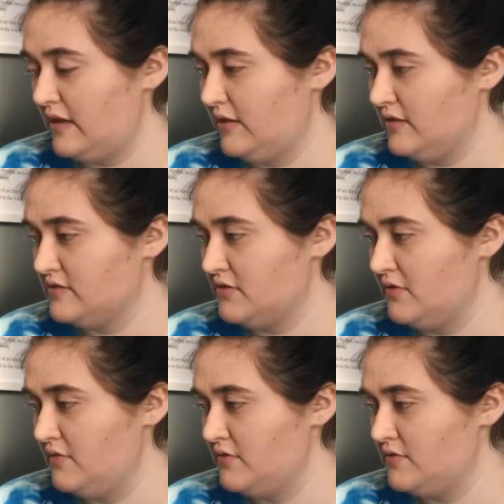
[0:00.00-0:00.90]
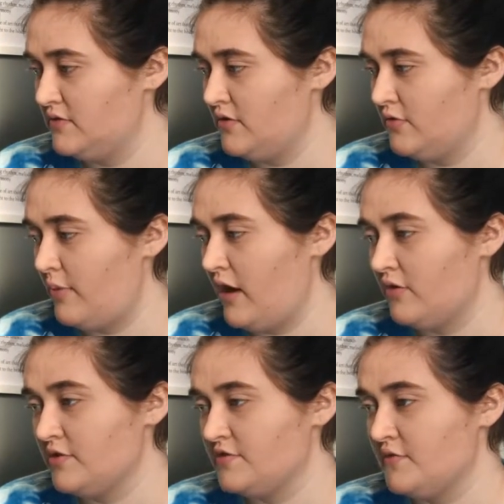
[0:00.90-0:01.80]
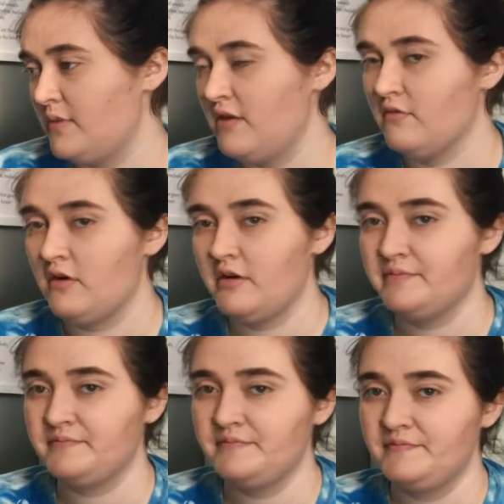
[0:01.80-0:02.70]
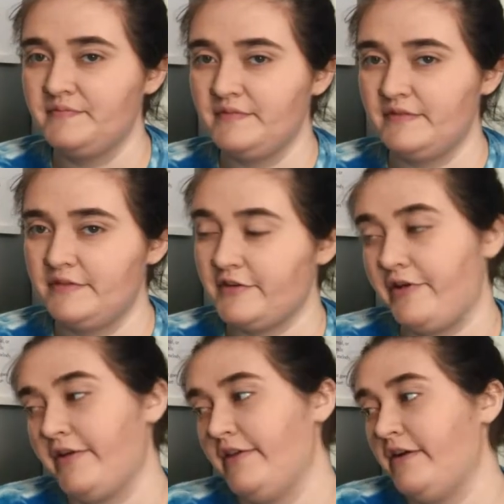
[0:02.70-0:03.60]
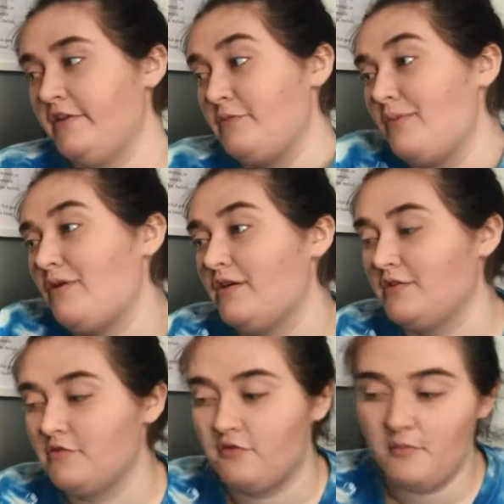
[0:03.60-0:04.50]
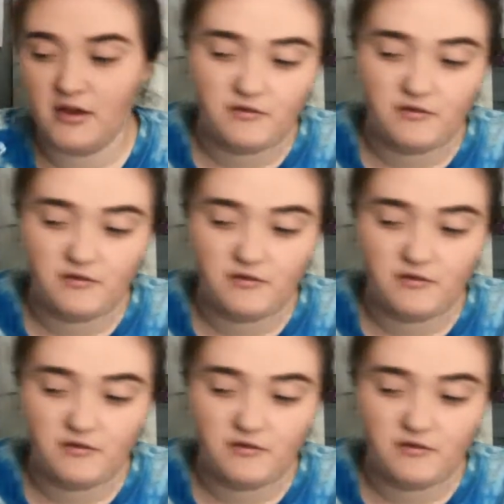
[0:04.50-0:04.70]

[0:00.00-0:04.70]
I think that's all I've used. Oh, powders from Avon. Sorry, a lot of my products are from